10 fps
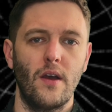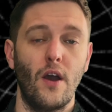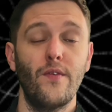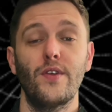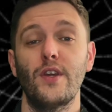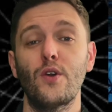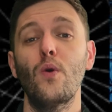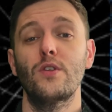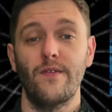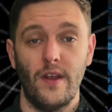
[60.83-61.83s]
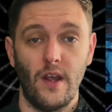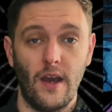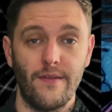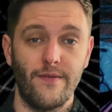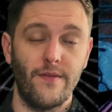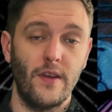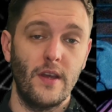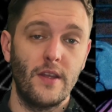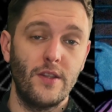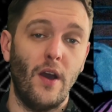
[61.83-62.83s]
Over the course of her life,
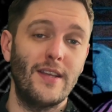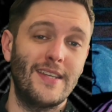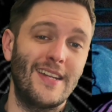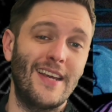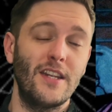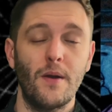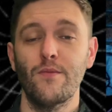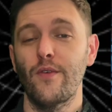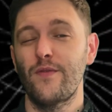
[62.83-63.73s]
Knight had a number